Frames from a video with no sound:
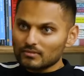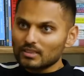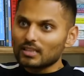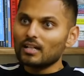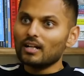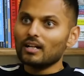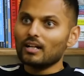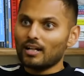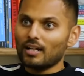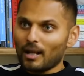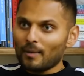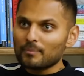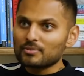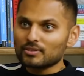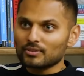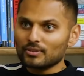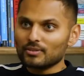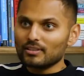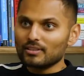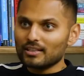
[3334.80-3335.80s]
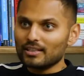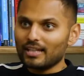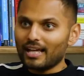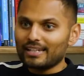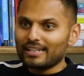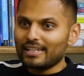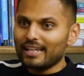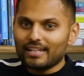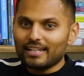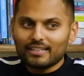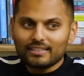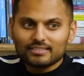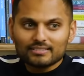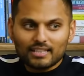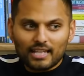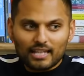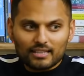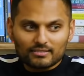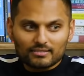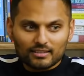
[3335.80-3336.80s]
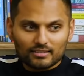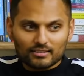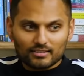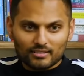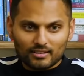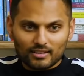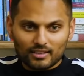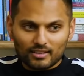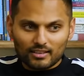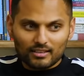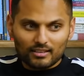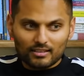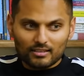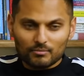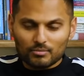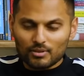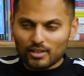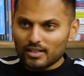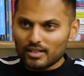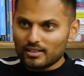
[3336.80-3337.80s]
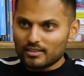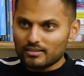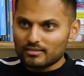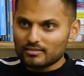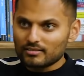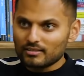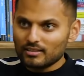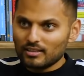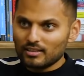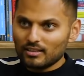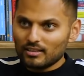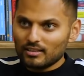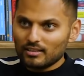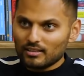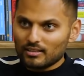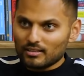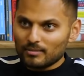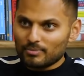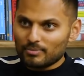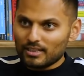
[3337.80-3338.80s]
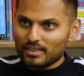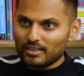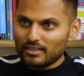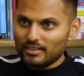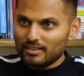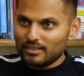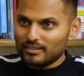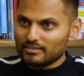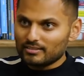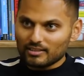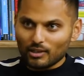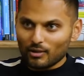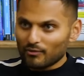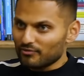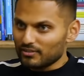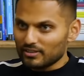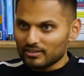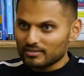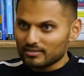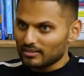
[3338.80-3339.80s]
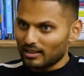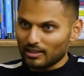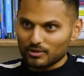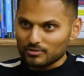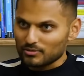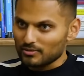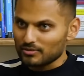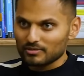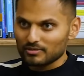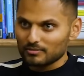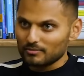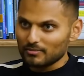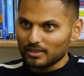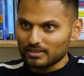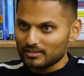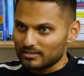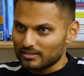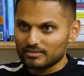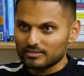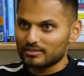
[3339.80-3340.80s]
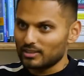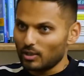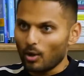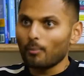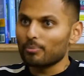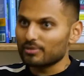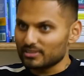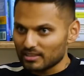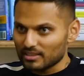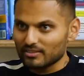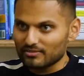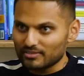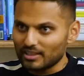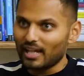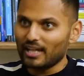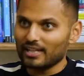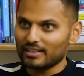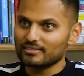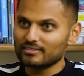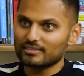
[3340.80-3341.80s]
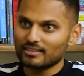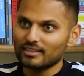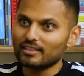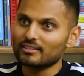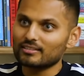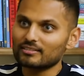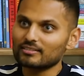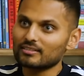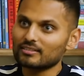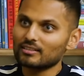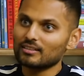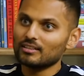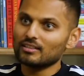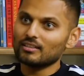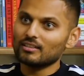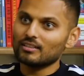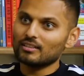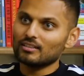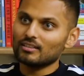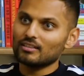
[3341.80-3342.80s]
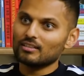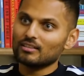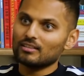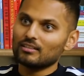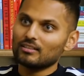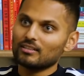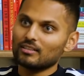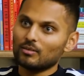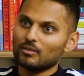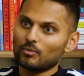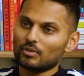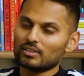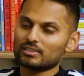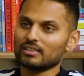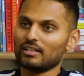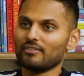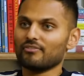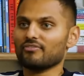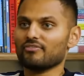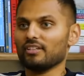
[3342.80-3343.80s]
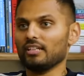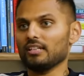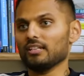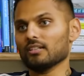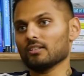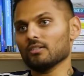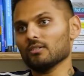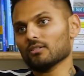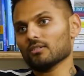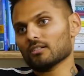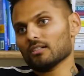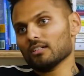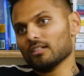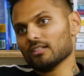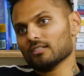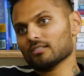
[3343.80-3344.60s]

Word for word: Yeah, absolutely. And and is there such a thing in the brain as completely selfless altruism? Like, does the opposite of that exist? And what does that feeling look like?